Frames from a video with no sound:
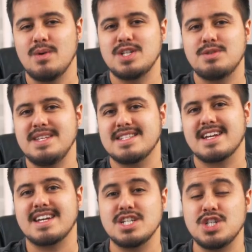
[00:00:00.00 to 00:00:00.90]
which means I
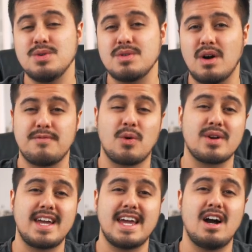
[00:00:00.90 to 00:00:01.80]
can shoot
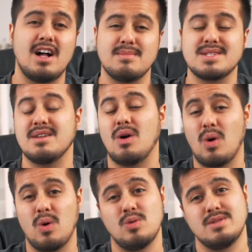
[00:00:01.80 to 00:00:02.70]
4K almost the
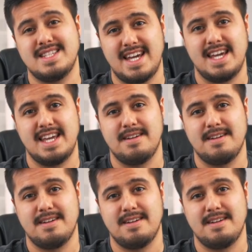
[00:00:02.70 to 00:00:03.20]
whole day.